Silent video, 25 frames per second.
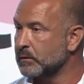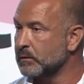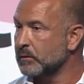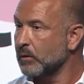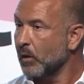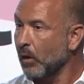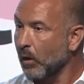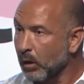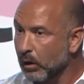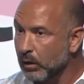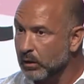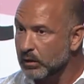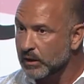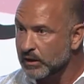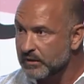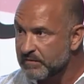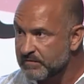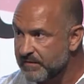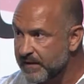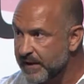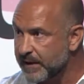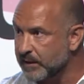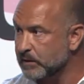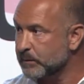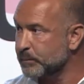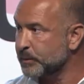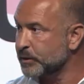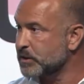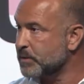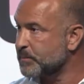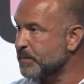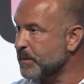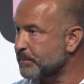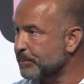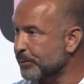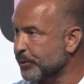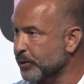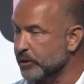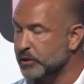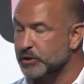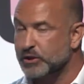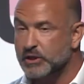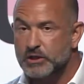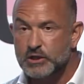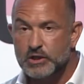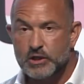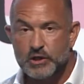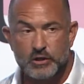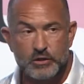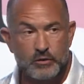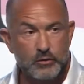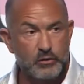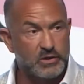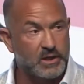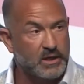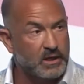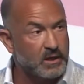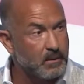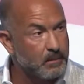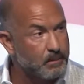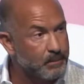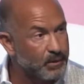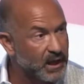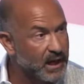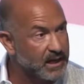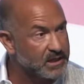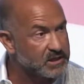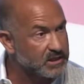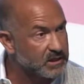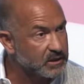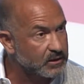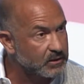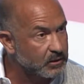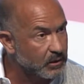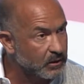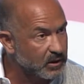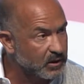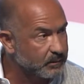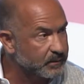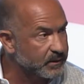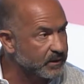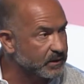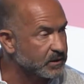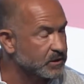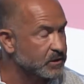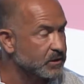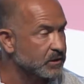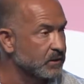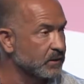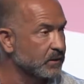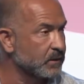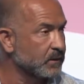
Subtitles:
All available to be purchased using plastic garbage.